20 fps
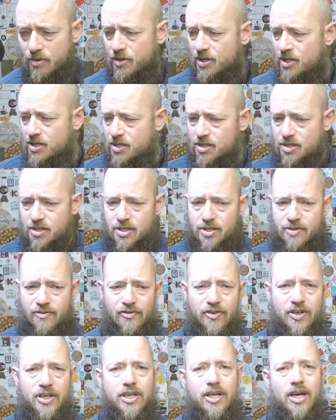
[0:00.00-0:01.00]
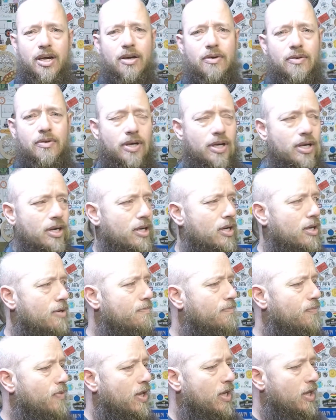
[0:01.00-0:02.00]
this
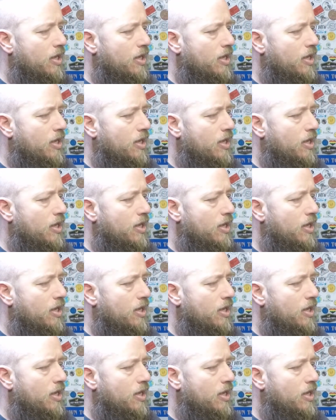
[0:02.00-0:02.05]
video,